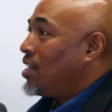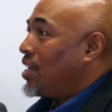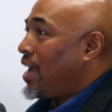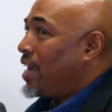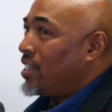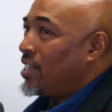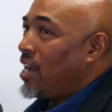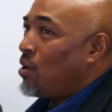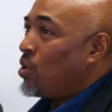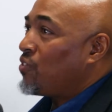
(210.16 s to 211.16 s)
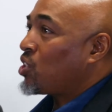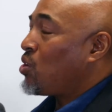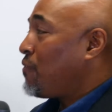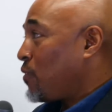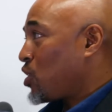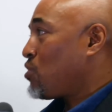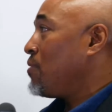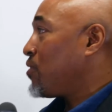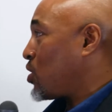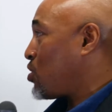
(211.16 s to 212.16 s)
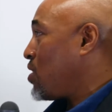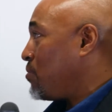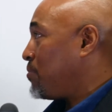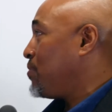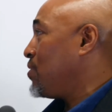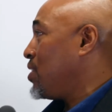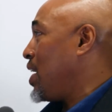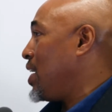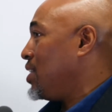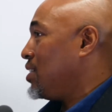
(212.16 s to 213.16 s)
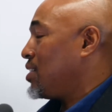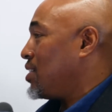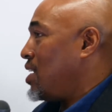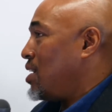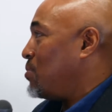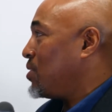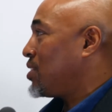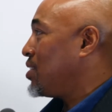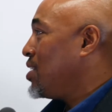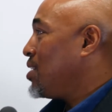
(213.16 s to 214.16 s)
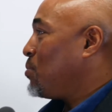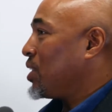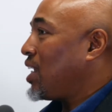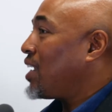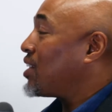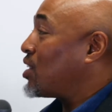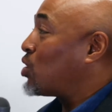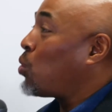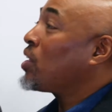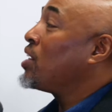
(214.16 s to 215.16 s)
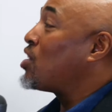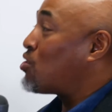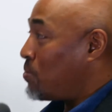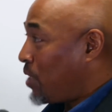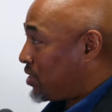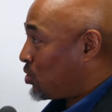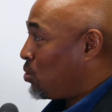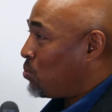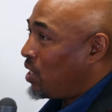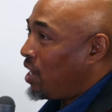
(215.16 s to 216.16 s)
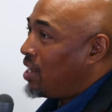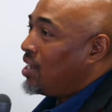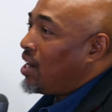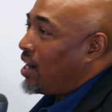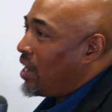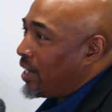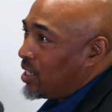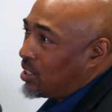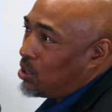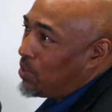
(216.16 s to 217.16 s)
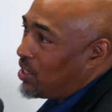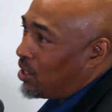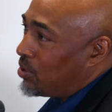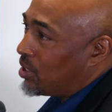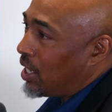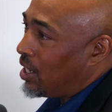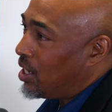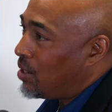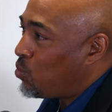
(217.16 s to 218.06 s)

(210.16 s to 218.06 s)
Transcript: and yeah, we've just gone from strength to strength, and yeah, we took the industry by storm. I like it to be known that I